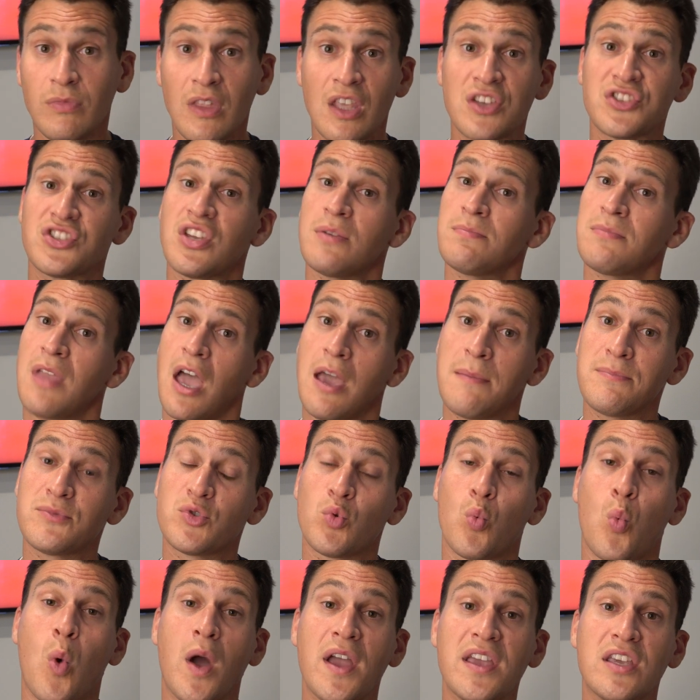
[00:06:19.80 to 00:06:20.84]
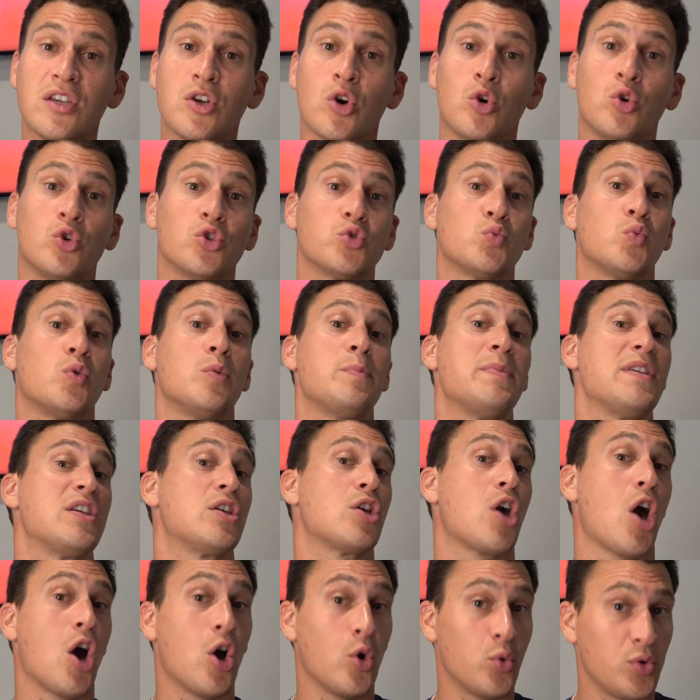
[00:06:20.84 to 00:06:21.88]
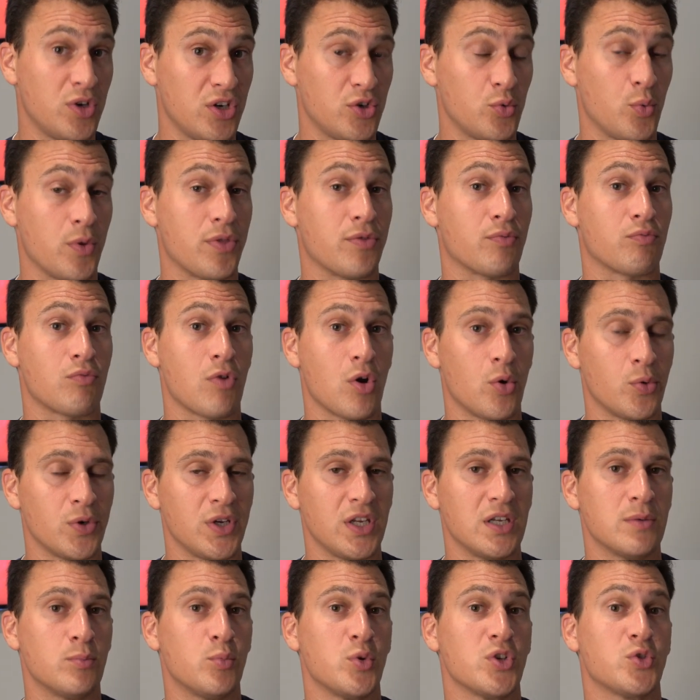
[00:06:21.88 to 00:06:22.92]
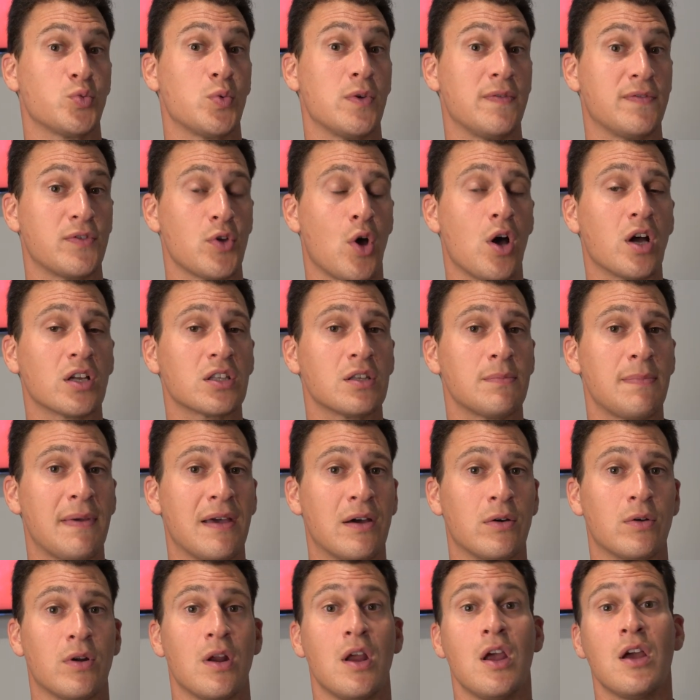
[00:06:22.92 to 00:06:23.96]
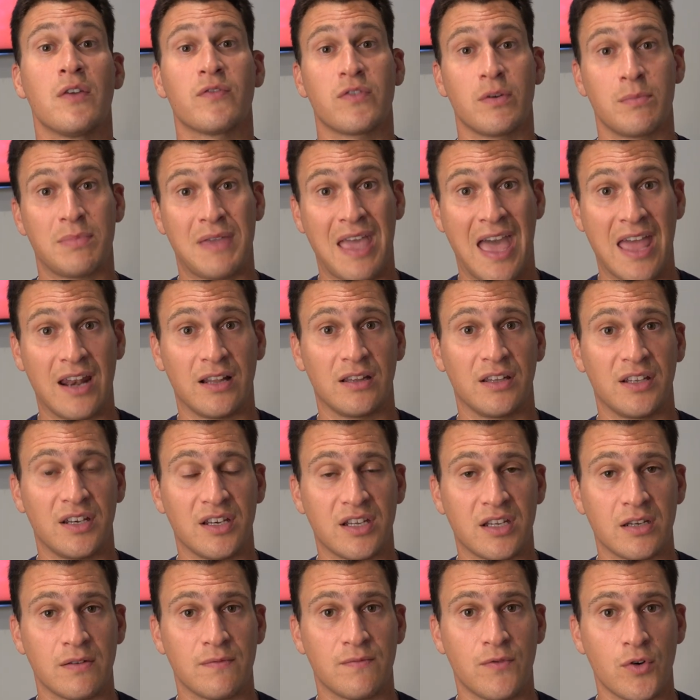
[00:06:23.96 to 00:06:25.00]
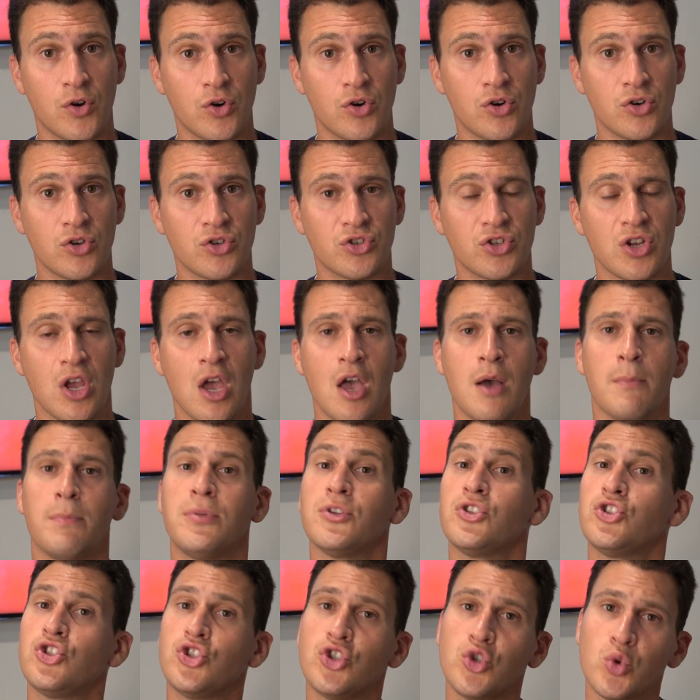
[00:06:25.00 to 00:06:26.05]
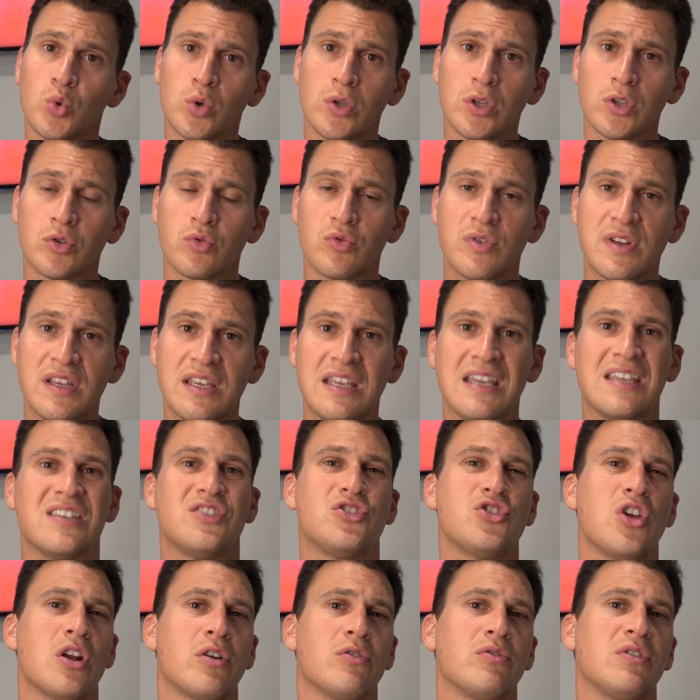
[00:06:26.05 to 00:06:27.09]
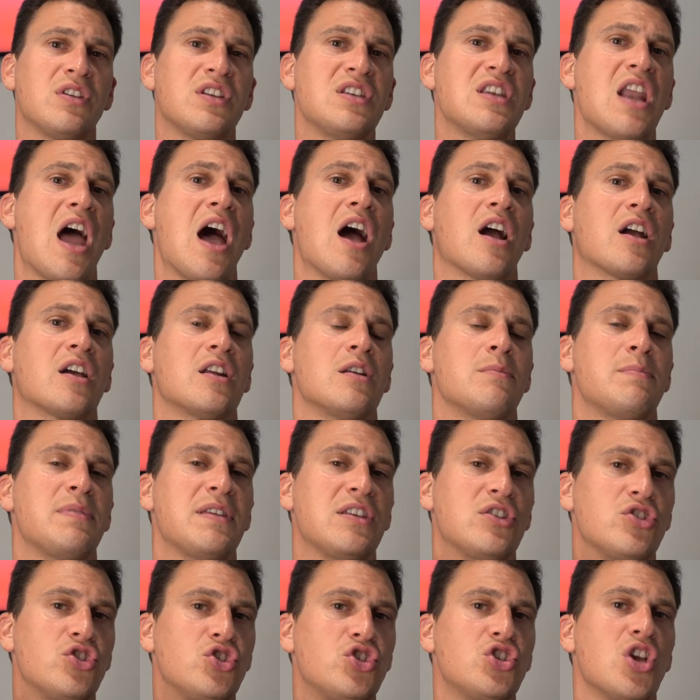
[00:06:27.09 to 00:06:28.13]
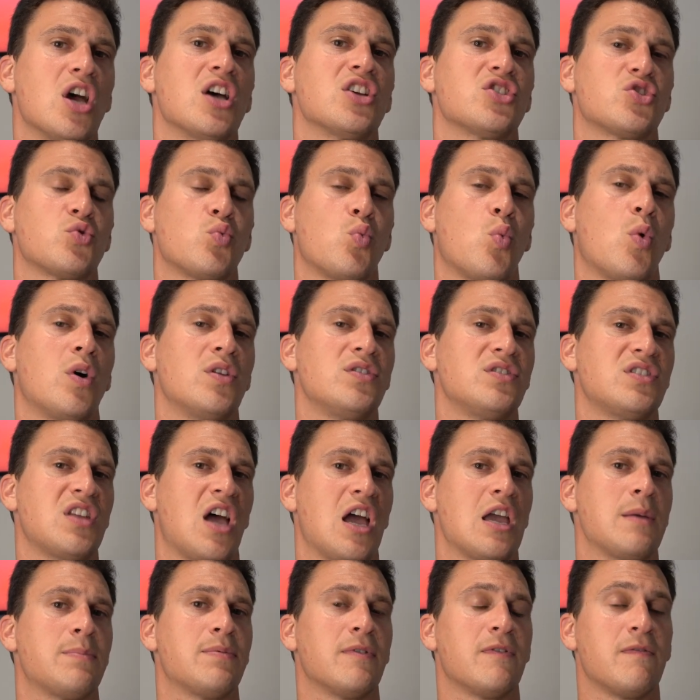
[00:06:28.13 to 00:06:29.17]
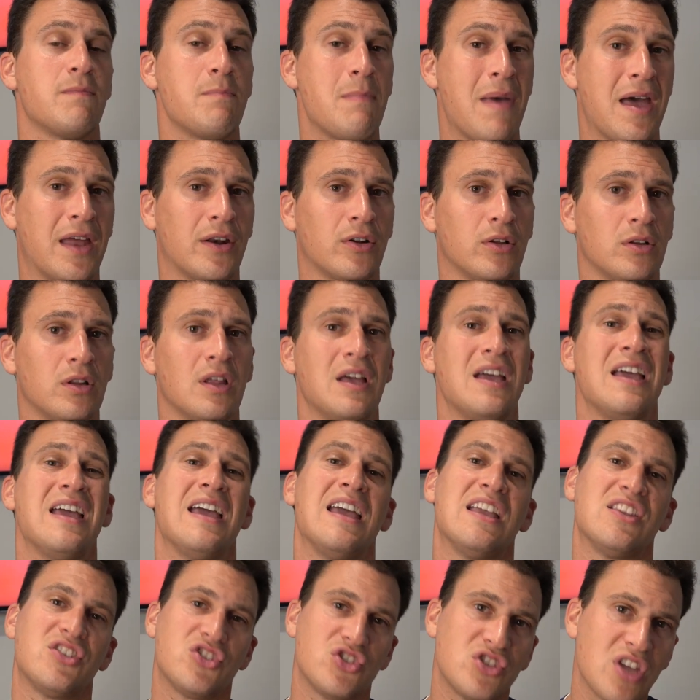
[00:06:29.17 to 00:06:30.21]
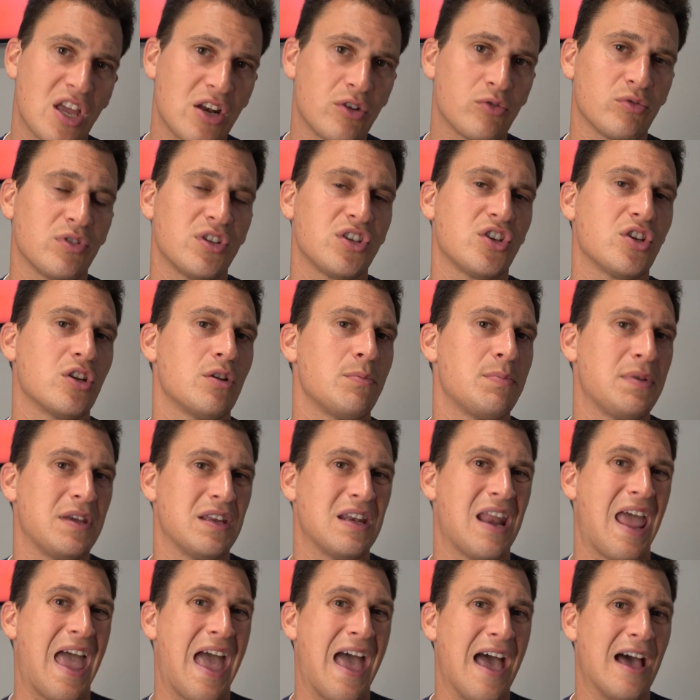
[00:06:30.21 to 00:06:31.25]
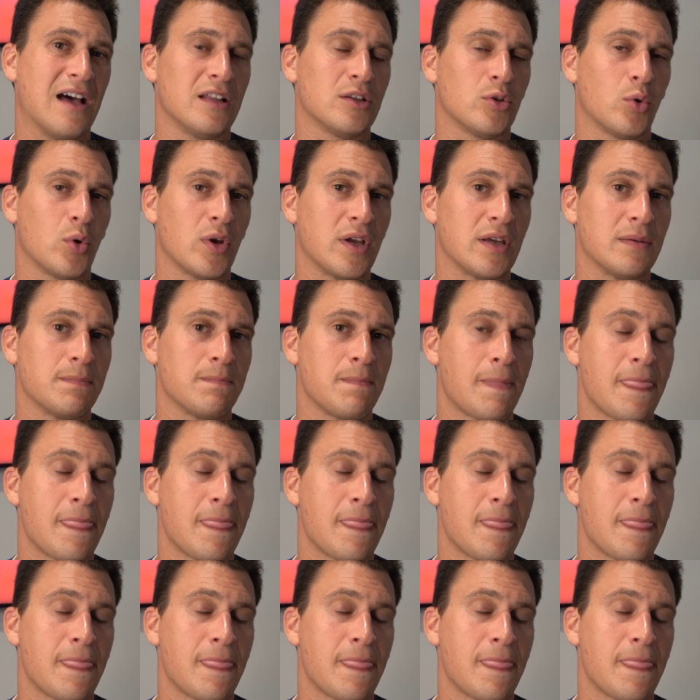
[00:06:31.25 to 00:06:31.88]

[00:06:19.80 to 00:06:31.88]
Sometimes white gold will be coated with rhodium, which we've talked about from catalytic converters. But jewelry is generally not going to be just one type of metal. It's generally going to be an alloy.